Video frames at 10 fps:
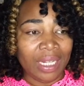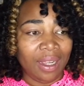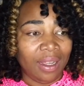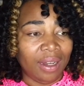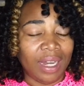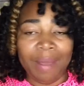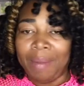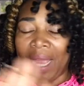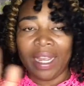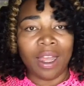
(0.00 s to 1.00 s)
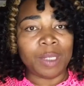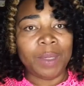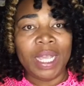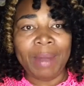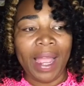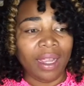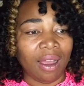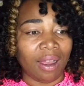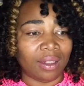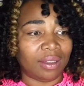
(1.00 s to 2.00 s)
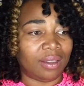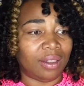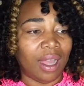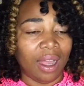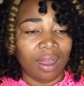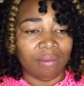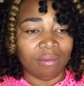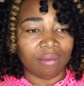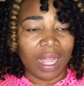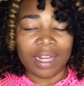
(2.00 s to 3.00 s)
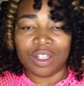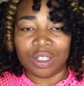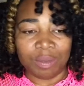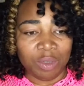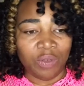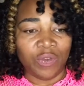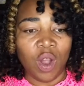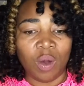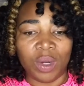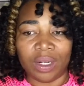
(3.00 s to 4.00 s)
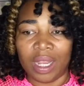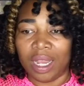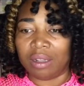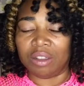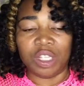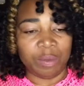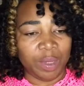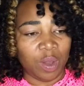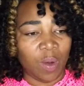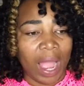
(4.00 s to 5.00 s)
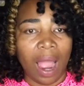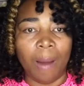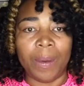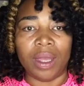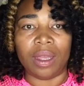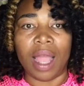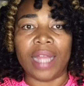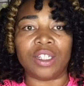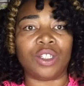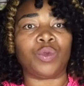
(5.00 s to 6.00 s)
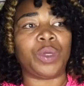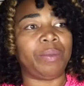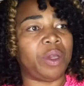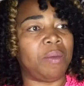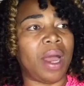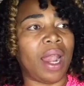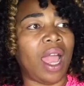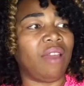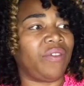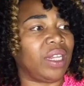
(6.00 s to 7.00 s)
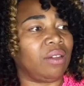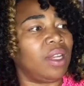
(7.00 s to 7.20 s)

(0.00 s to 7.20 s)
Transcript: Let bygones be bygones. I just moved forward, and it took me a while, but I just rebuilt my life and,